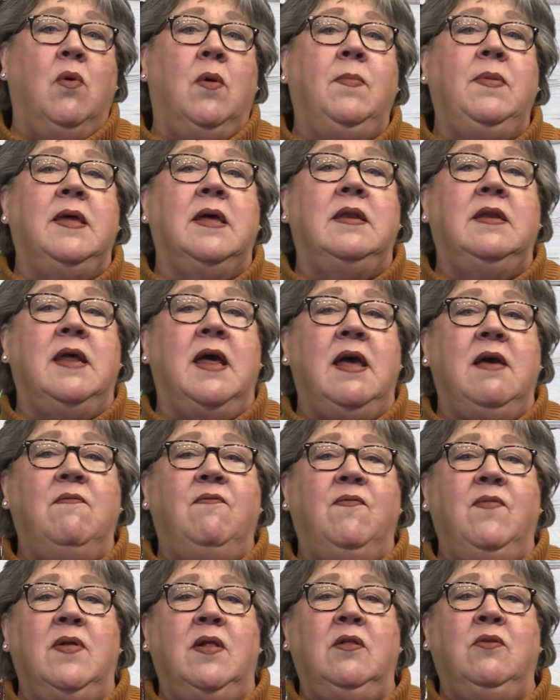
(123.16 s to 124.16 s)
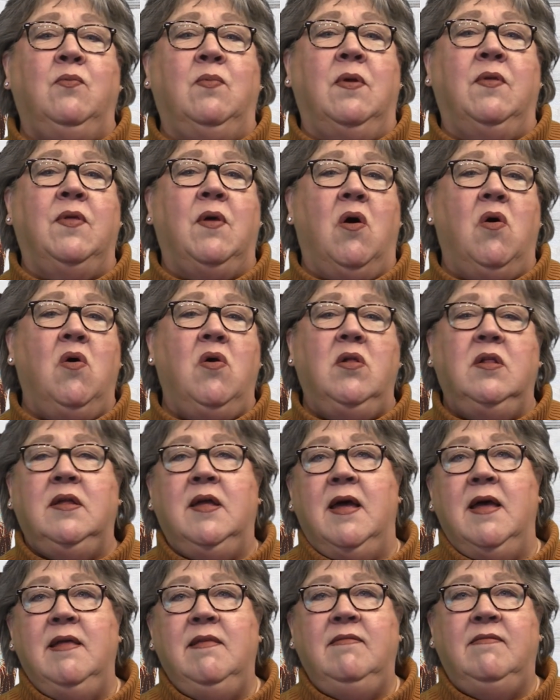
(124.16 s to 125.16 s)
will be a day filled with all
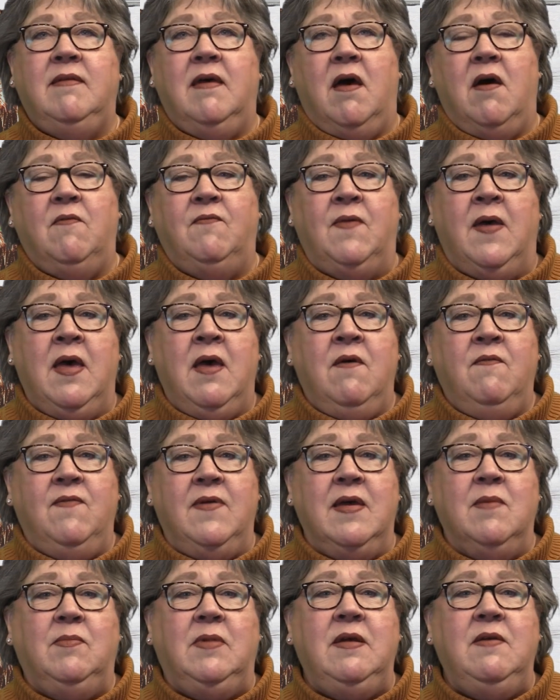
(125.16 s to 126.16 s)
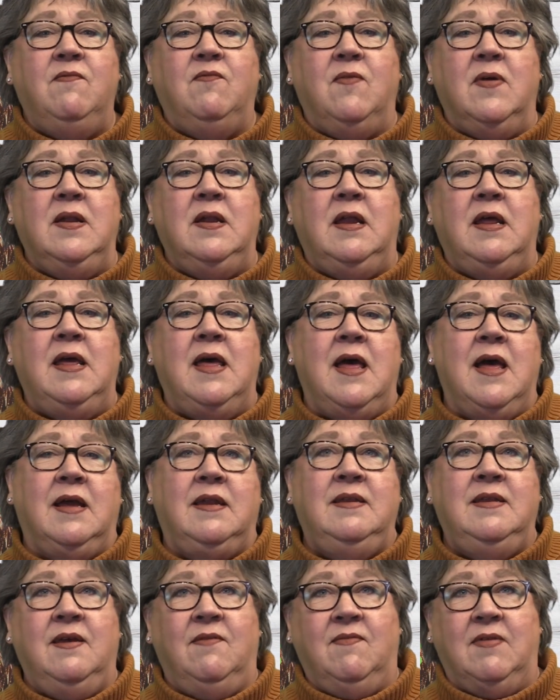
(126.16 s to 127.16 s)
kinds of family-friendly
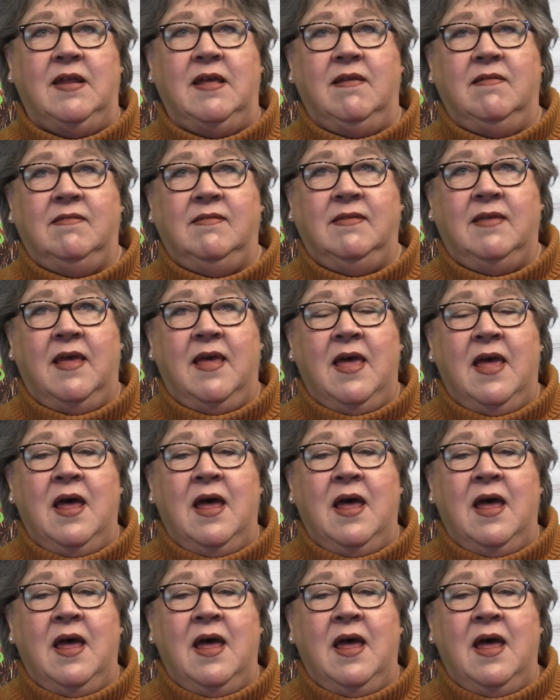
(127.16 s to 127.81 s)
activities.